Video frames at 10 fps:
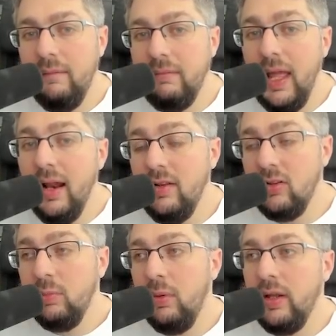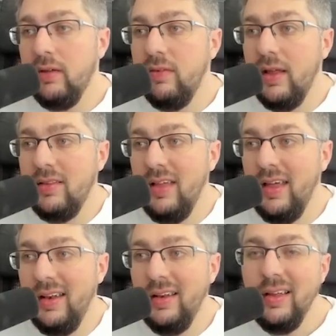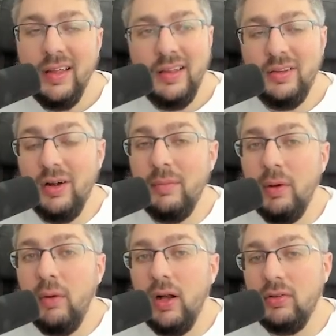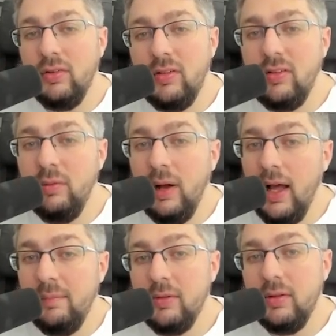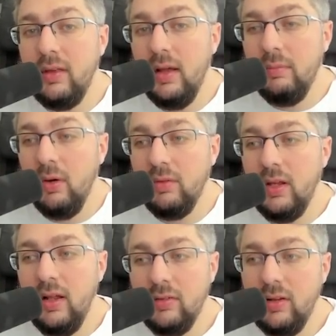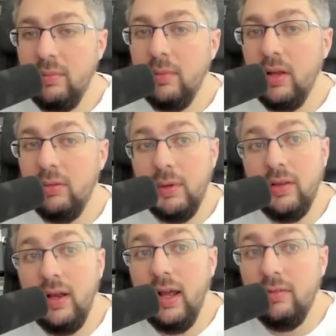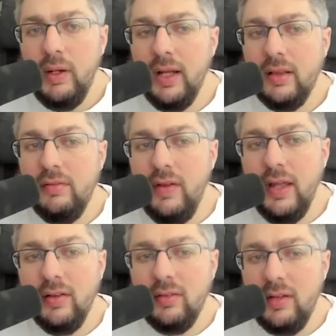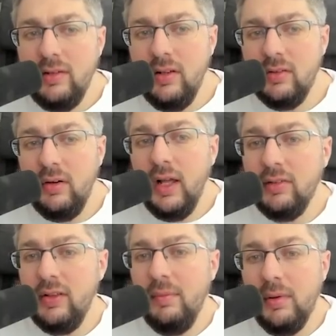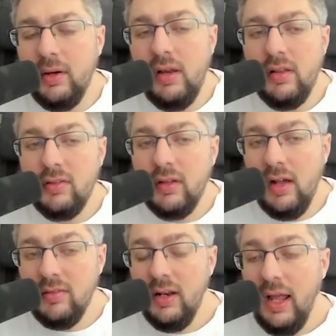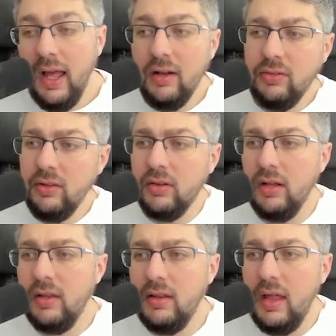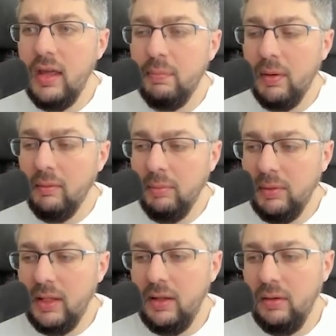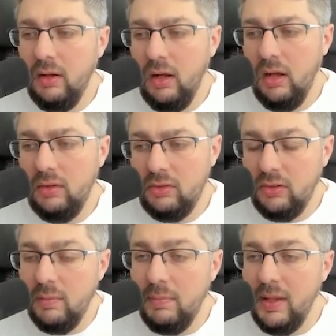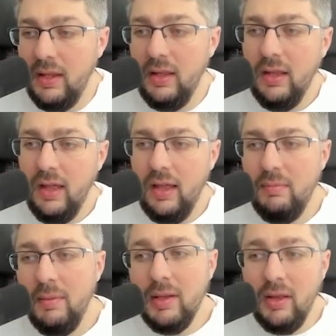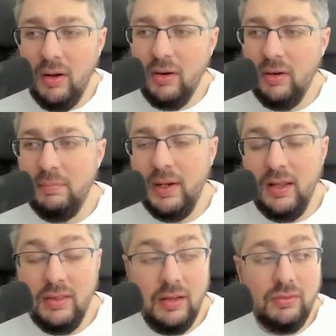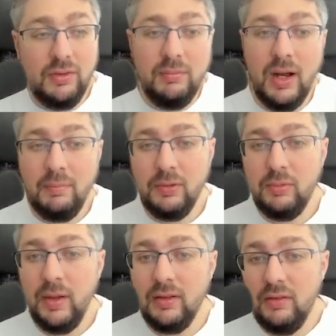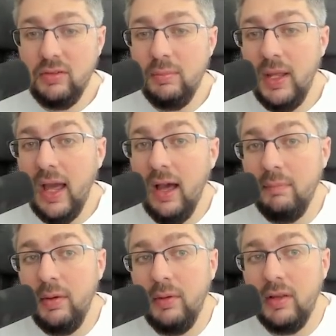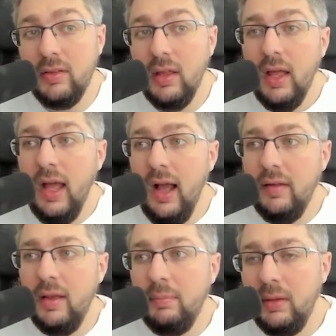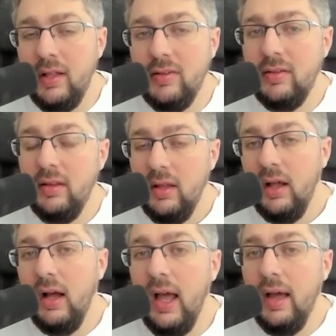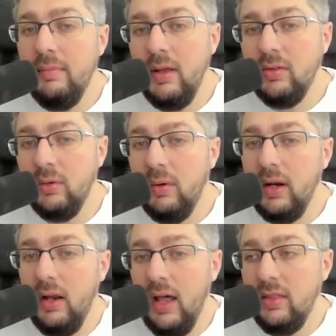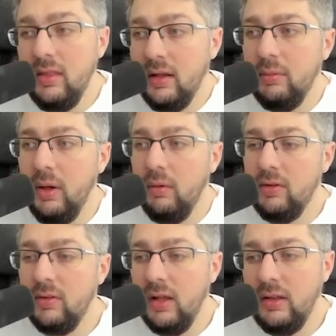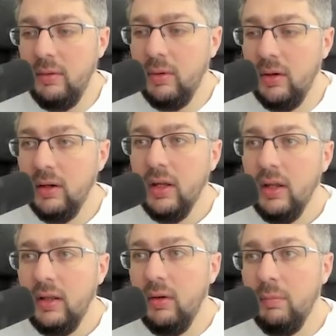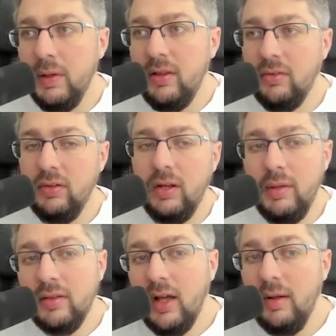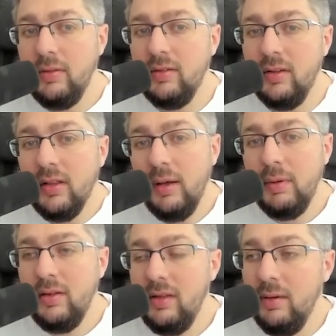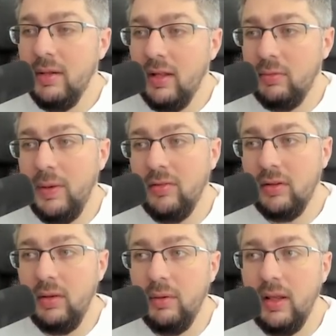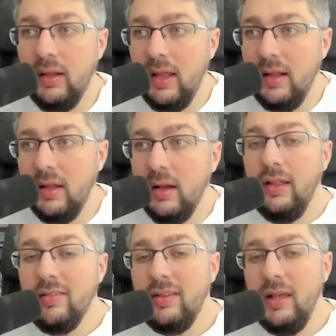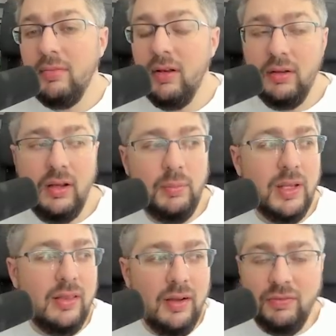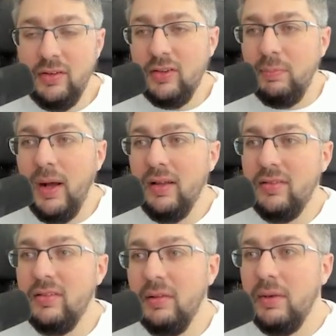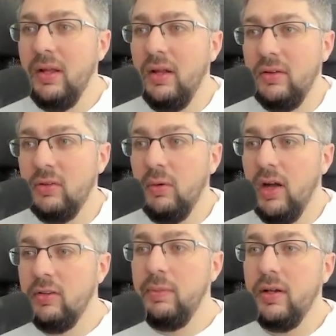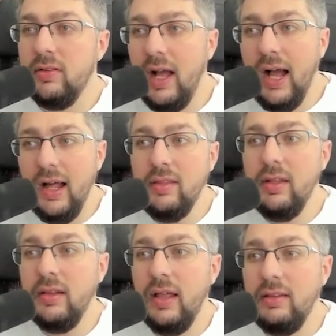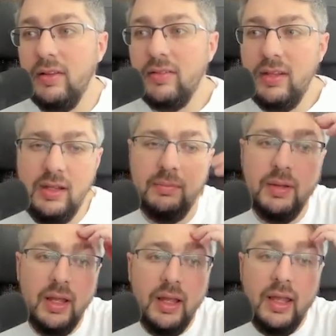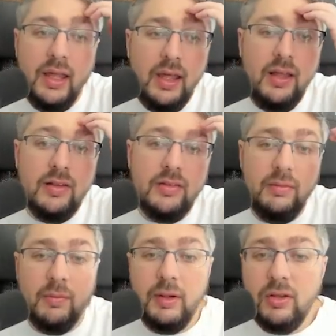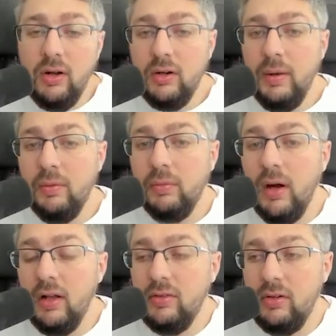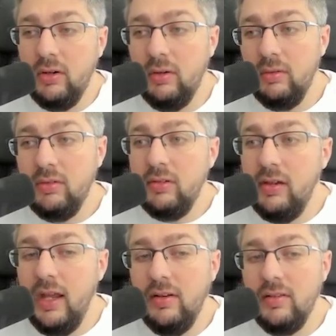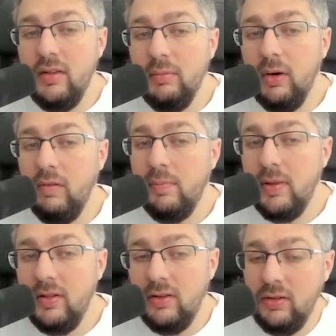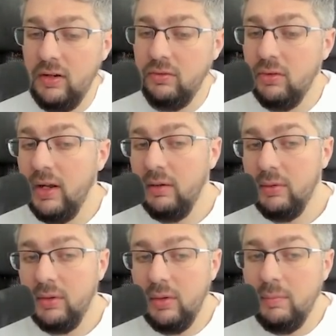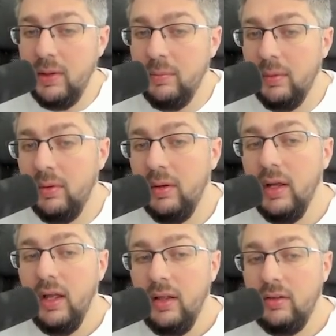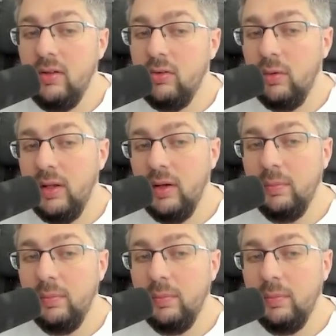they had a disappointing event, and they're on my watch list to see what happens with them over the next like month and a half. We got the Vegas Legions, our next team we're going to discuss, and I actually thought that they probably should be, and maybe they aren't, but I think from my perspective should be happy with how they placed at Major 1. I think we always thought they were, you know, potentially going to be a top 6 and top 8 team, and that's basically where they landed. This team's in a little bit different spots than some of the other squads, because I think that this team is, when we talk about roster changes, in more of a position of trying to recruit people to join their